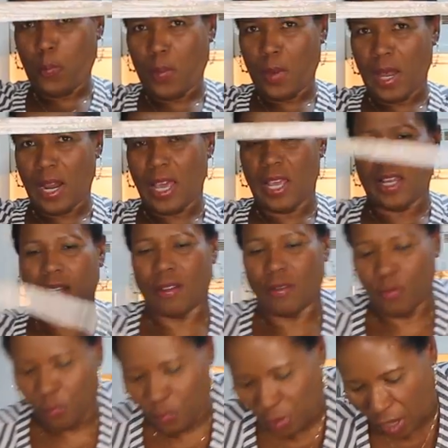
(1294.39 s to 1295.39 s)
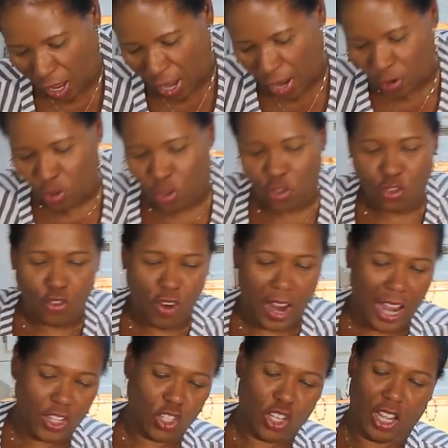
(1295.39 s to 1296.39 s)
pull it and
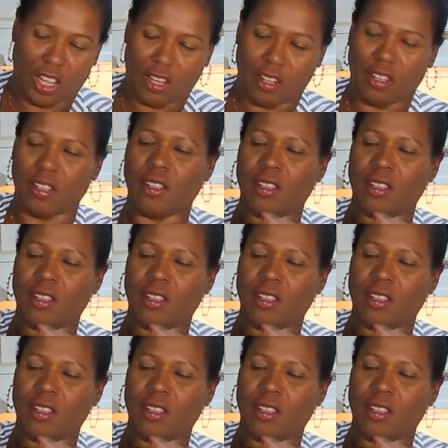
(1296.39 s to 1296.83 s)
stretch it.